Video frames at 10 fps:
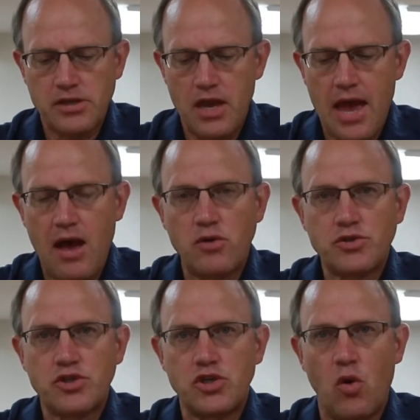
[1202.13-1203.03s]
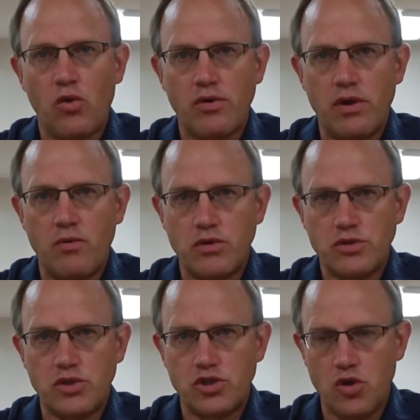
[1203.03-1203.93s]
a housed shoulder. In other words,
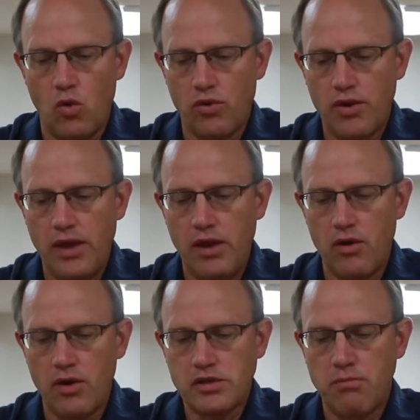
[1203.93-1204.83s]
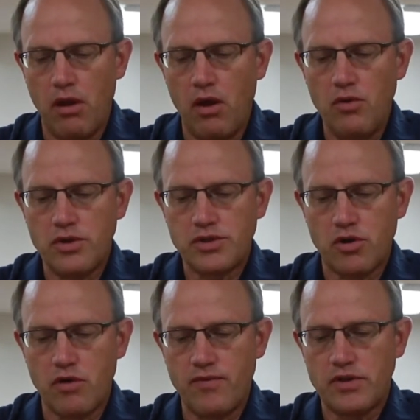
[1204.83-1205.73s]
the shoulder here is below the
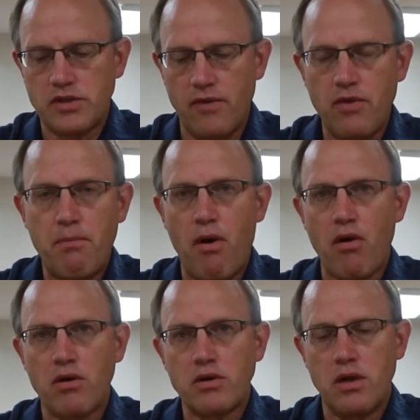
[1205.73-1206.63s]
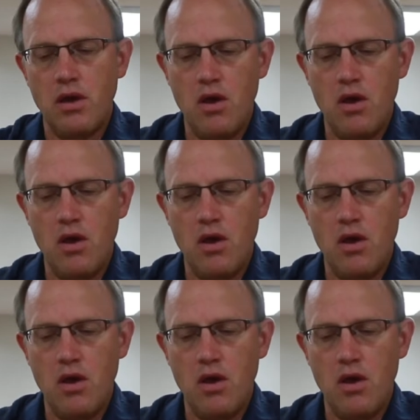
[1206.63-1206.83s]
surface of the part.